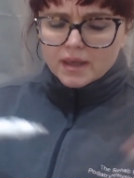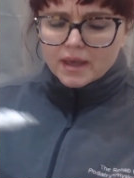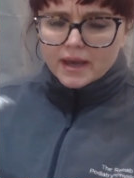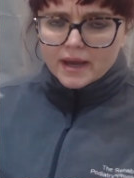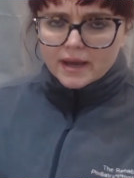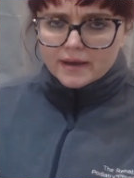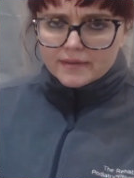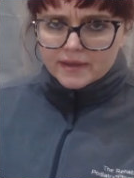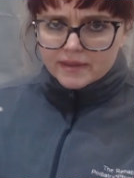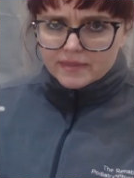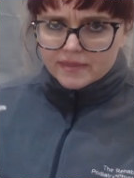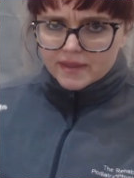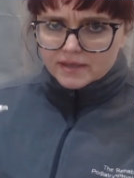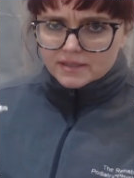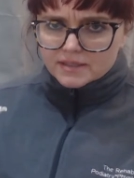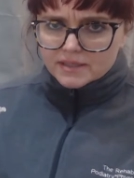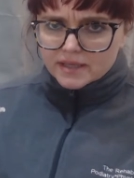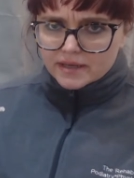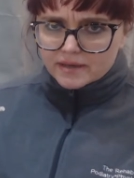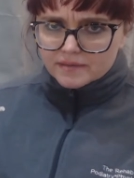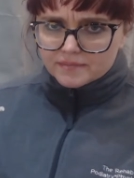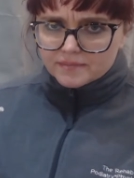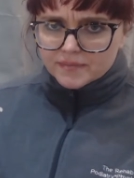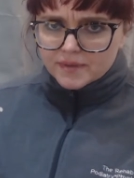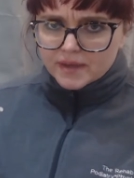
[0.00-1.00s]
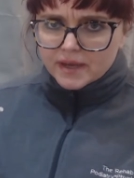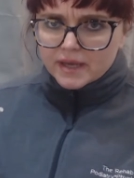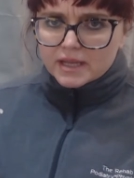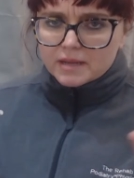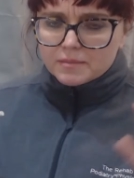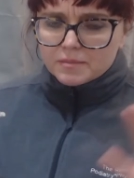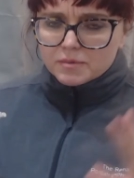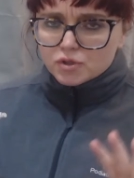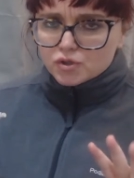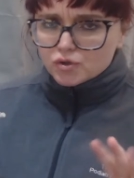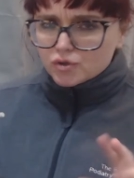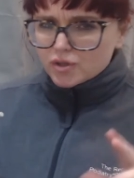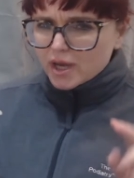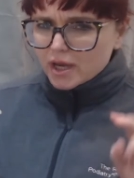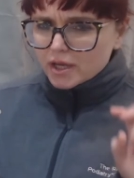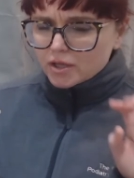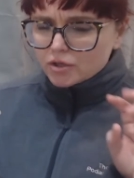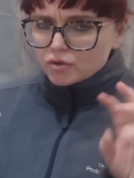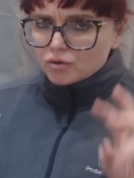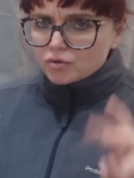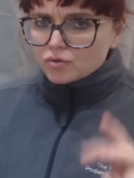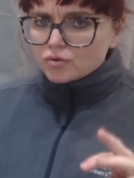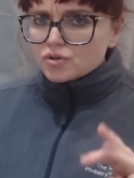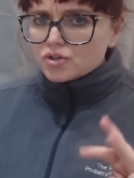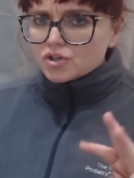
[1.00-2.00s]
and then that's it. And then we do that
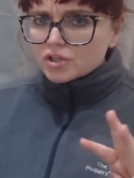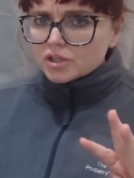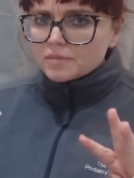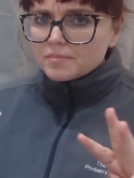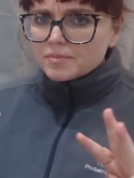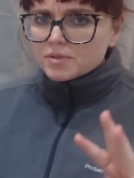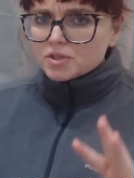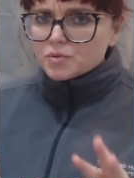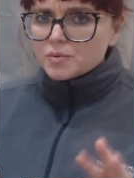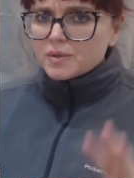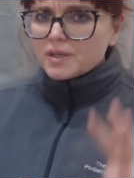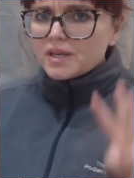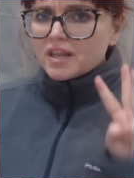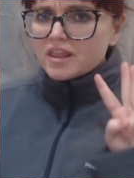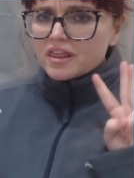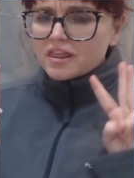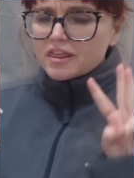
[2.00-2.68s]
usually between